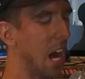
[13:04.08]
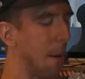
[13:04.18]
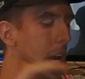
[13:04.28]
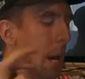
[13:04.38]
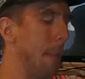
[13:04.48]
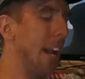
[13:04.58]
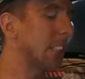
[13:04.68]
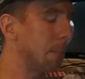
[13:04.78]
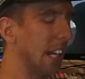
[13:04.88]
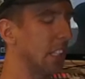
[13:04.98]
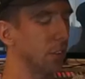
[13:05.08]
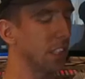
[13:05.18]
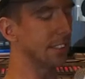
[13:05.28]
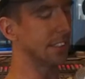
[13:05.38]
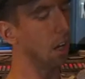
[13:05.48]
up, make space for
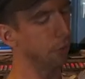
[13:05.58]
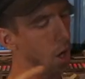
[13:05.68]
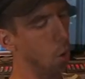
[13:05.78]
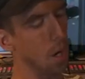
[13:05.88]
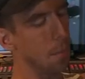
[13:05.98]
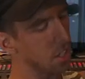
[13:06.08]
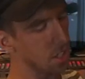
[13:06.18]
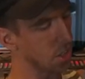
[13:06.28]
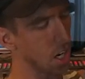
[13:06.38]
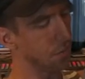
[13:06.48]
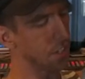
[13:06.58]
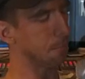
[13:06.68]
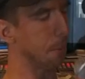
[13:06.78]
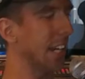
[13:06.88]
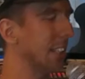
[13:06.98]
yourself, women deserve the
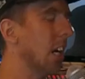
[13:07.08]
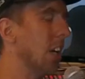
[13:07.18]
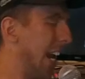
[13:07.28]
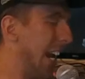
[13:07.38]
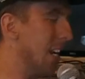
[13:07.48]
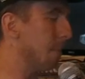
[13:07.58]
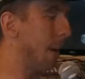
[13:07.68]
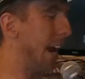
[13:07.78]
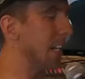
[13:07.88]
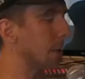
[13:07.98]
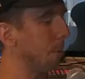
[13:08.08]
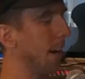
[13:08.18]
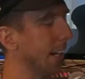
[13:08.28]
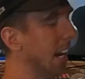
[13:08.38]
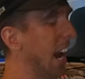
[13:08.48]
space, end man
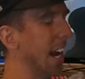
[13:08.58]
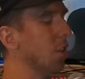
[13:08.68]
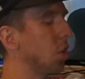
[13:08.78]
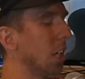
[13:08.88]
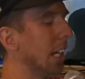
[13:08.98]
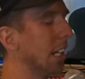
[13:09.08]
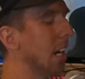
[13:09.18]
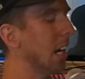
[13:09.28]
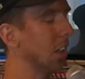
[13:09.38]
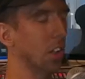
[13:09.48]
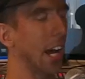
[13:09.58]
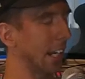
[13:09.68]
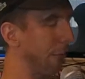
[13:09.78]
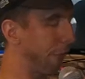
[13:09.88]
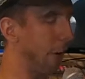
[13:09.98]
spreading. And she, like
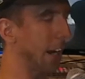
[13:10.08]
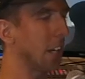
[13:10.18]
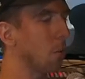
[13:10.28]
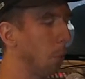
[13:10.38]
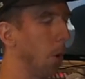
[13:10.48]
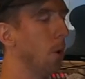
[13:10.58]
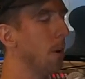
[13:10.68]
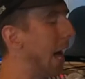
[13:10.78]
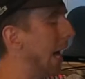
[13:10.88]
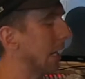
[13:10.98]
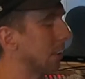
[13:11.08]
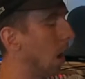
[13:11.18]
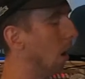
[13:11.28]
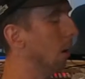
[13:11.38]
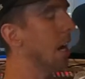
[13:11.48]
a fucking rude
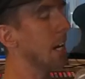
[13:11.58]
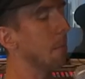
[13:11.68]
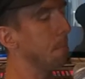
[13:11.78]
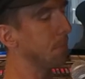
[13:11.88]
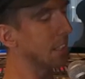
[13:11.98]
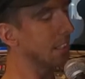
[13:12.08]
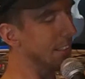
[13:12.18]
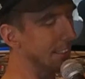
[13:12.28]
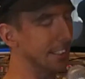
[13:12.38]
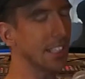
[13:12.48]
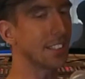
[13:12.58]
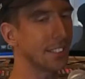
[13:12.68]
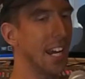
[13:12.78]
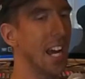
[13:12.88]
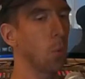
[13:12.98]
asshole, sits
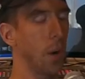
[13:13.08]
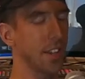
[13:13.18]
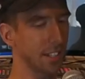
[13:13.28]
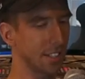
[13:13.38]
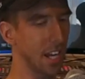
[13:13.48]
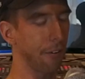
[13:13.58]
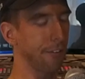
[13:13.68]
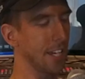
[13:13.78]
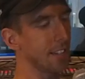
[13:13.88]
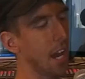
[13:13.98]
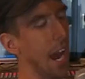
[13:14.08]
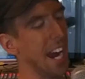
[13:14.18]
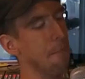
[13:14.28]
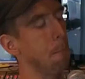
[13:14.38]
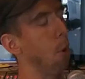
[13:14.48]
down where the stuff is
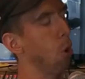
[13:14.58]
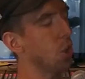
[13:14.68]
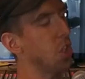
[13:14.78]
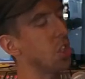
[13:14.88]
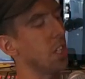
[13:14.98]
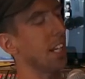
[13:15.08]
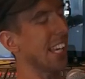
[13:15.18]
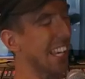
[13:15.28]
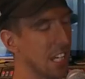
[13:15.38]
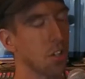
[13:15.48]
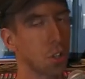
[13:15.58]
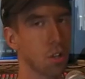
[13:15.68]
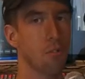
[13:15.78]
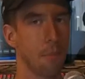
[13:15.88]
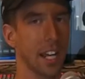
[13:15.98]
and pushes it
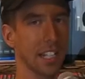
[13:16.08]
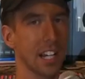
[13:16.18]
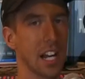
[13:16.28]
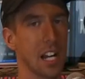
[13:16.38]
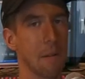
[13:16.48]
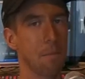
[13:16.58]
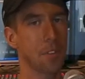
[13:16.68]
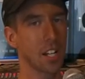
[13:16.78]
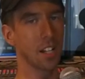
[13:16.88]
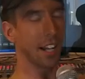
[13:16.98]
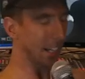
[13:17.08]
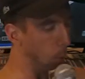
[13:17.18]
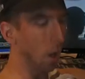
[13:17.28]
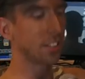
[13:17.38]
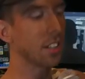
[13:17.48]
into me. Like it
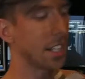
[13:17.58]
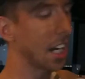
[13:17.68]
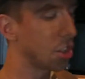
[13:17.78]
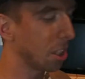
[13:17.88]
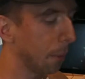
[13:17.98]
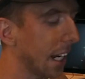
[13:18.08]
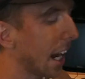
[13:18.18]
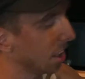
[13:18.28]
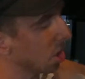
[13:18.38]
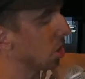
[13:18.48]
wasn't touching me, and then